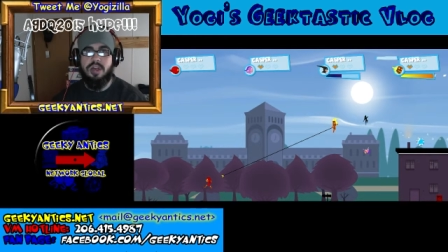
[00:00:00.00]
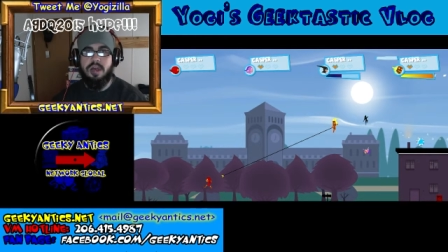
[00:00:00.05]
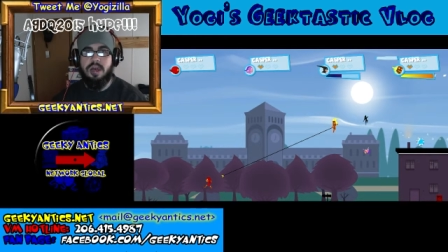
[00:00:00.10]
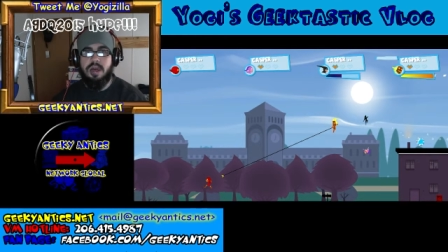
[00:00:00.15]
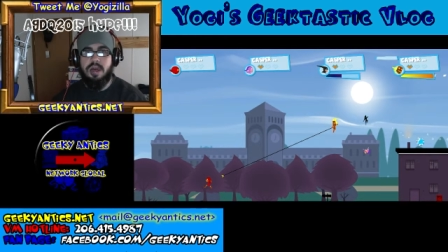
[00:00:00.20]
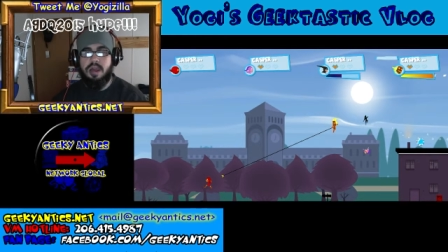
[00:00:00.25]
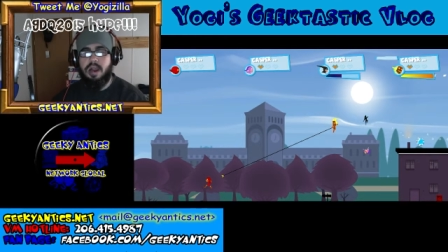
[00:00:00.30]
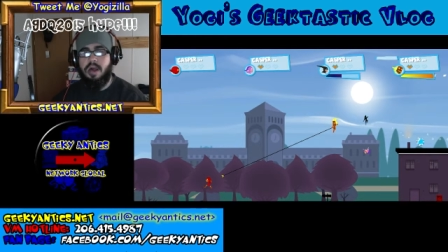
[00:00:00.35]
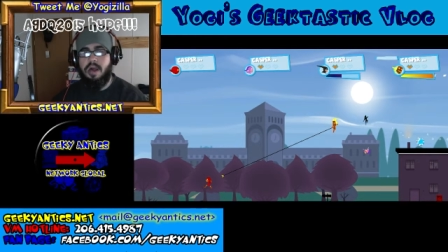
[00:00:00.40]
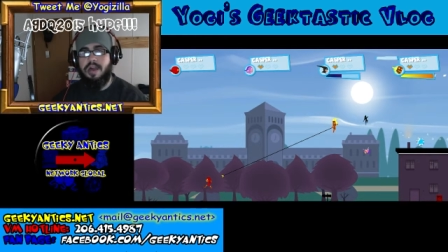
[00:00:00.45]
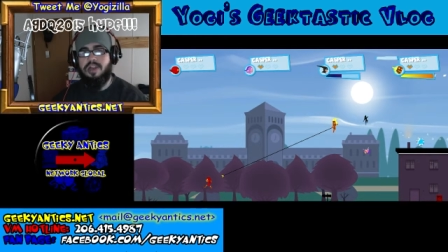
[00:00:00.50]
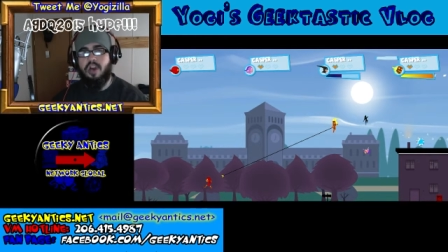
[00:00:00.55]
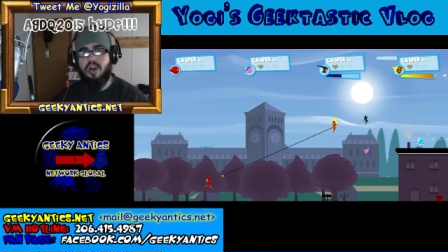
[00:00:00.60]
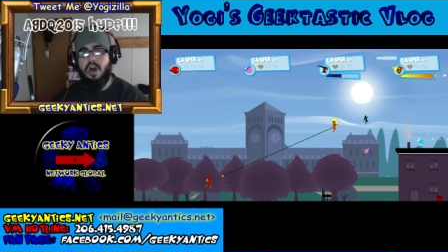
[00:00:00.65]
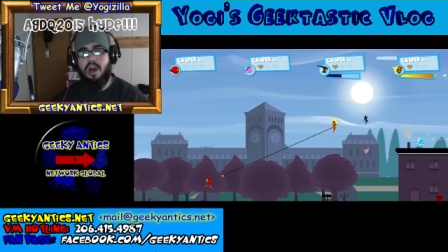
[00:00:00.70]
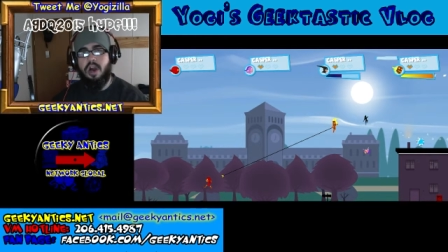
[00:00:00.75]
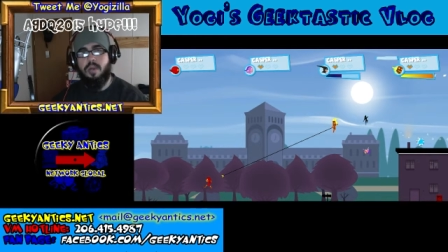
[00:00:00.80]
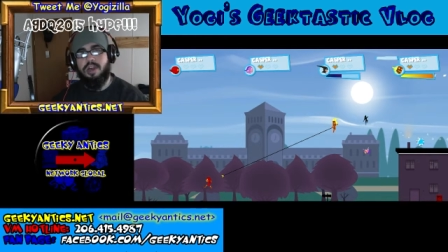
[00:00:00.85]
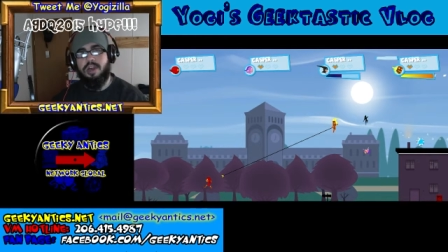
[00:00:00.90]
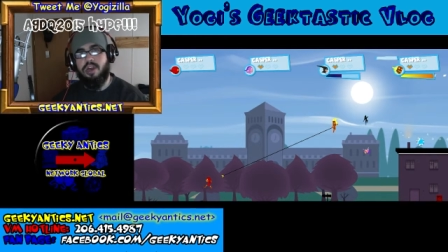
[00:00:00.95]
it's hard
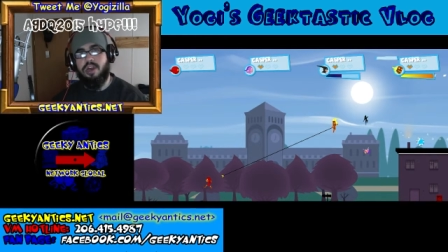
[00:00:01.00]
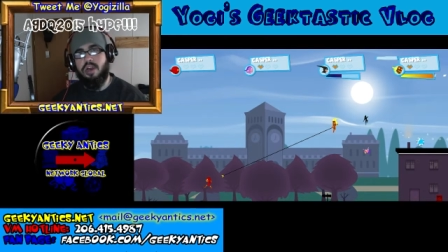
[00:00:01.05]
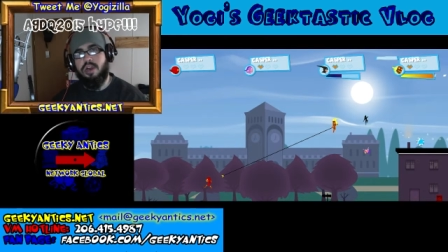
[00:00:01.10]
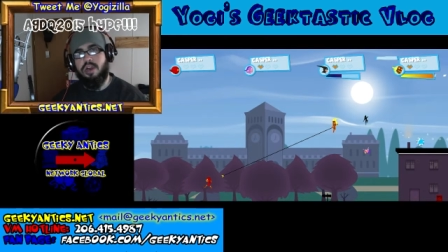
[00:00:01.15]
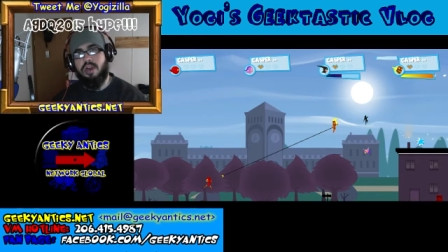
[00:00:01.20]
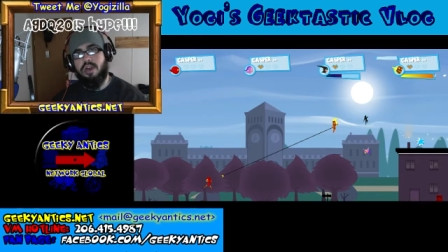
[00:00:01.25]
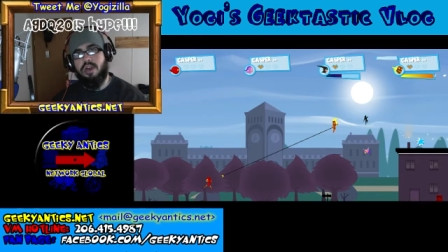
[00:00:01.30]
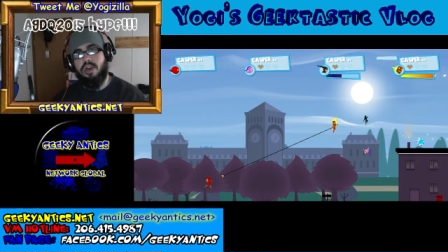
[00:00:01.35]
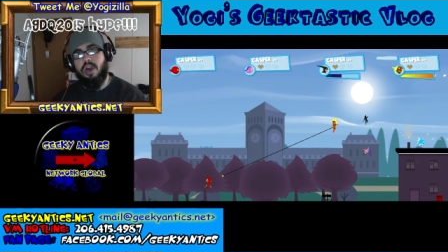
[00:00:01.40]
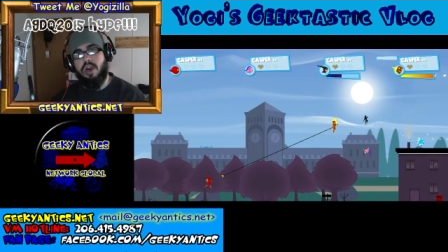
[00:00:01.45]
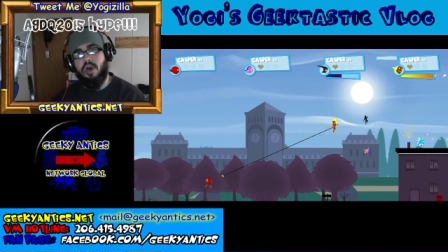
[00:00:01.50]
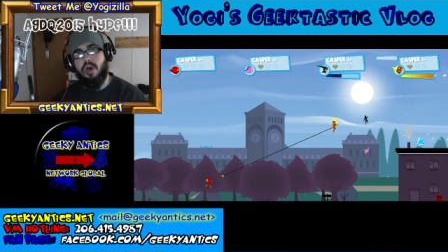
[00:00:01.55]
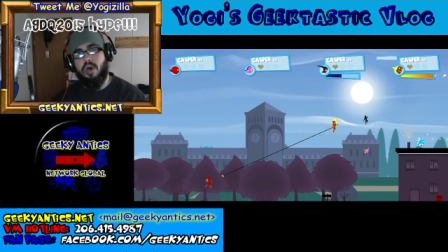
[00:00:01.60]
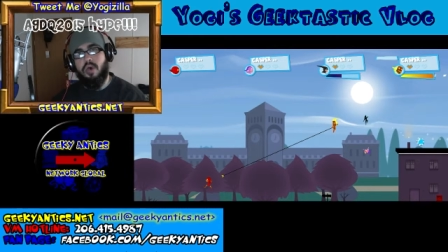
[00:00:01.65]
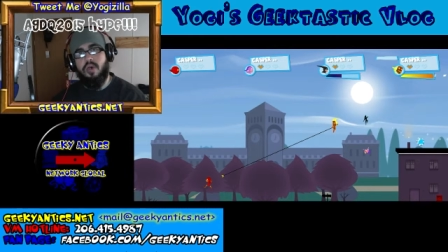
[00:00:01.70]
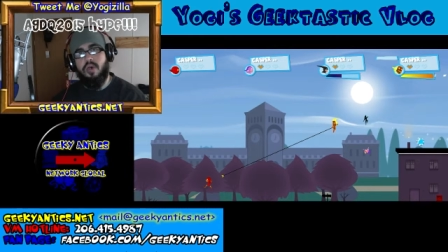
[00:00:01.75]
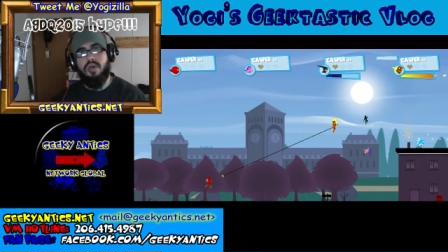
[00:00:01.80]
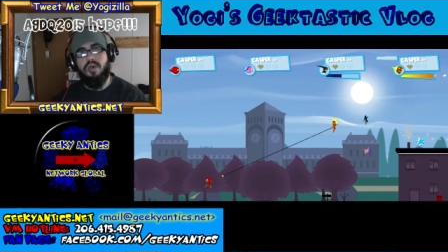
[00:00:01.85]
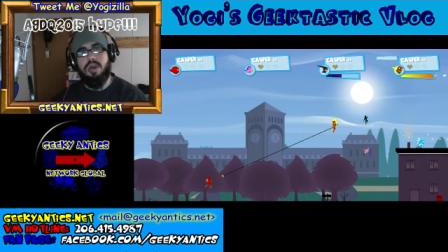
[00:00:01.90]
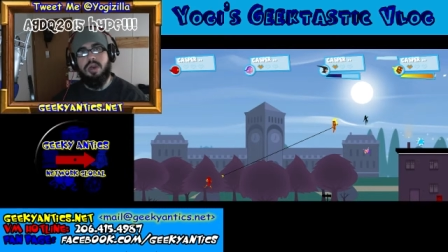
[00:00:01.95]
when you're
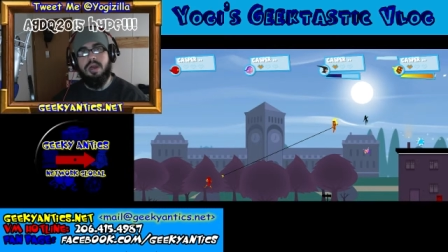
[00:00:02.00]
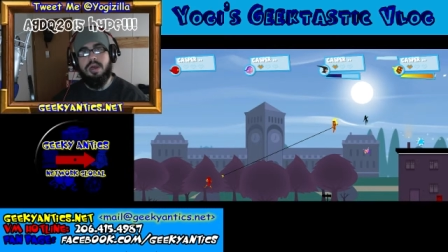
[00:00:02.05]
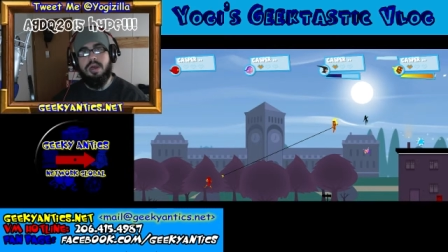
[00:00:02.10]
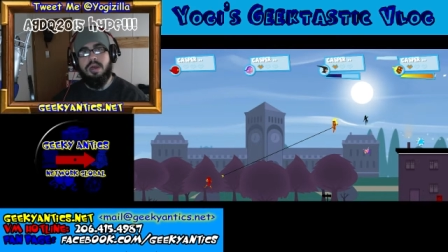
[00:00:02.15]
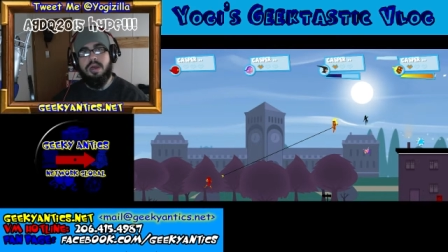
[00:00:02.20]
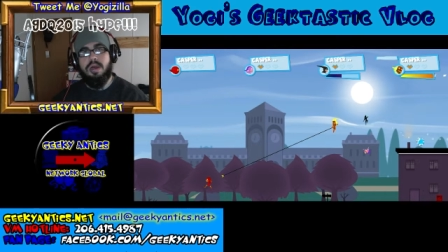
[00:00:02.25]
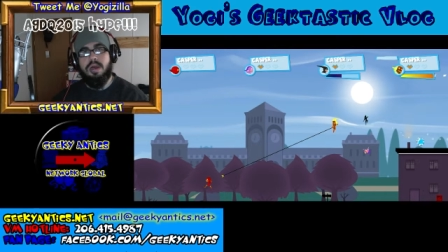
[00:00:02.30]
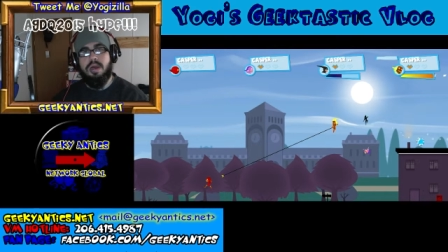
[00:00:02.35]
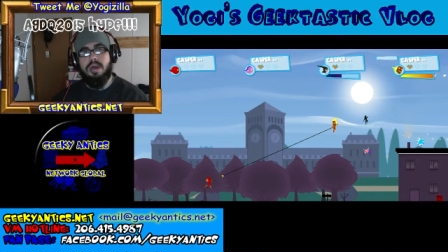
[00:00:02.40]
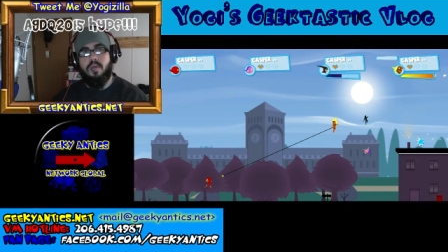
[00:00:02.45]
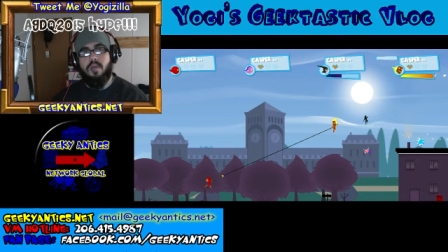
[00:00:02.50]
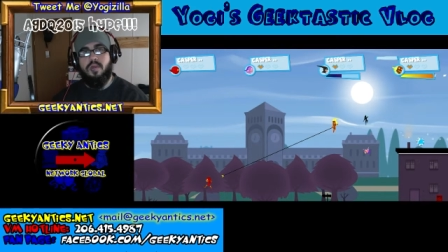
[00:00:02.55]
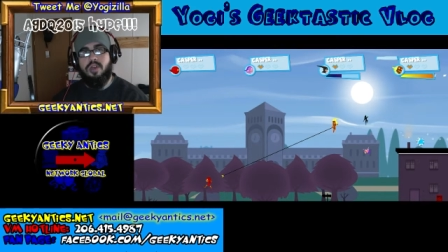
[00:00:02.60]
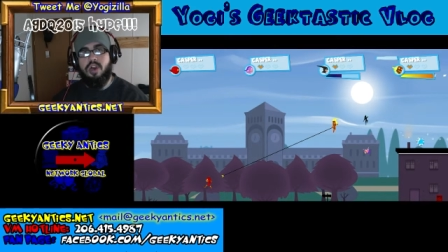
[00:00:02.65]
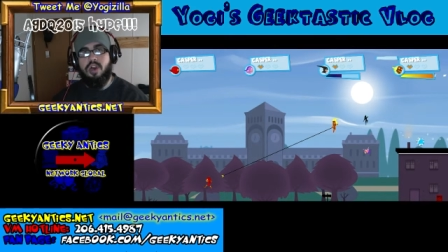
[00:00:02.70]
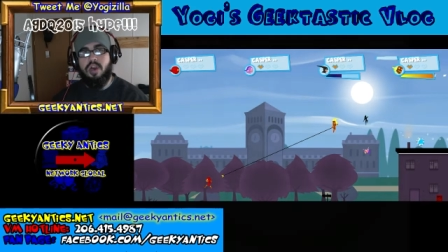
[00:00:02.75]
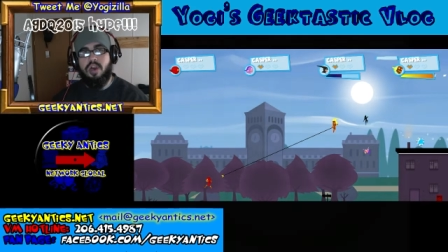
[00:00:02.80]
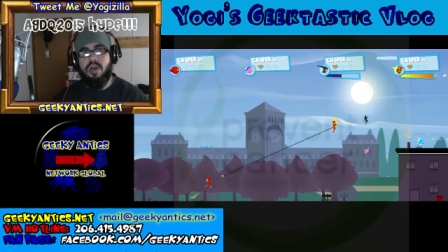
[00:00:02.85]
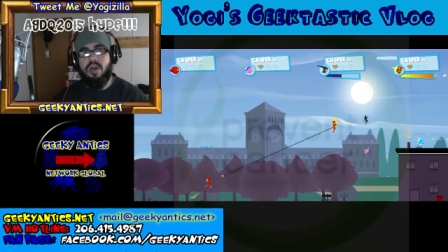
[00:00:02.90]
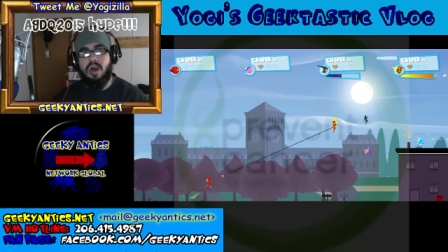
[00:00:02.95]
when you
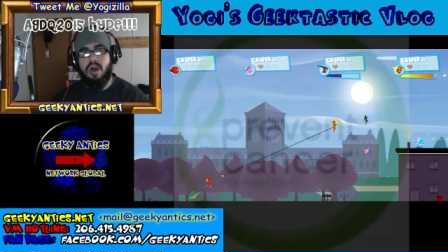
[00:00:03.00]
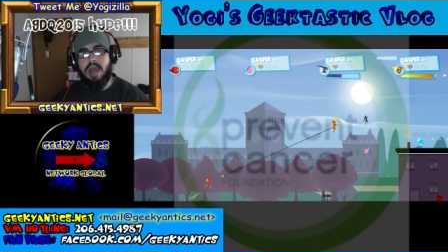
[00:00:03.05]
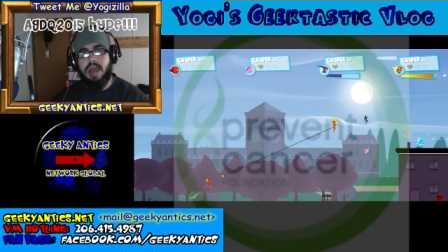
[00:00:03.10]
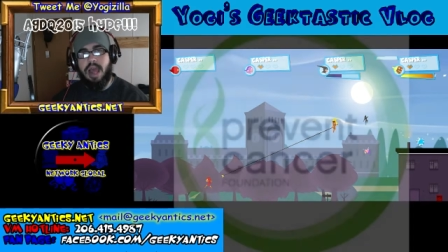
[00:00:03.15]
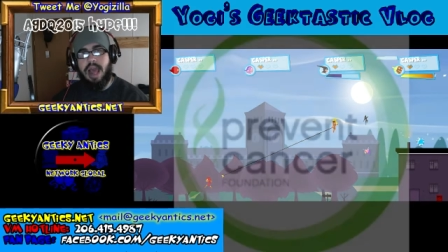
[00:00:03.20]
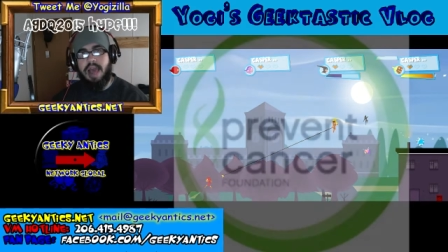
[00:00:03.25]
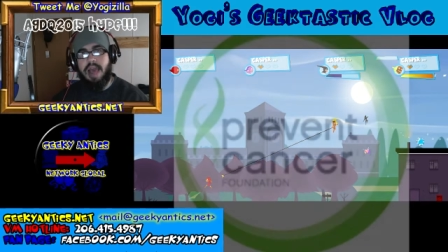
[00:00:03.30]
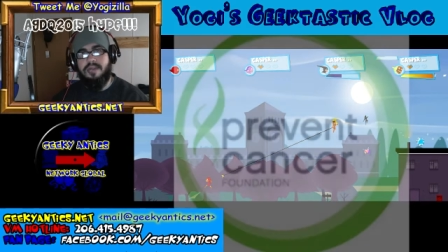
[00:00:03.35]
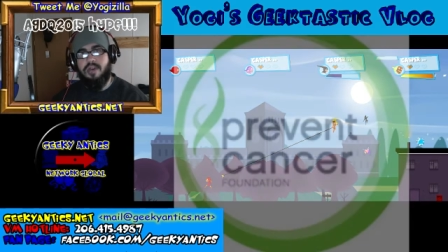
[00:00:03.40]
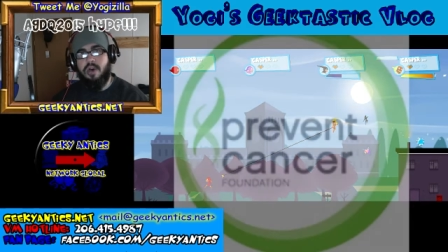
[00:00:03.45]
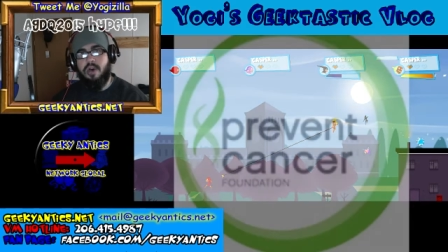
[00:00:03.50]
have your own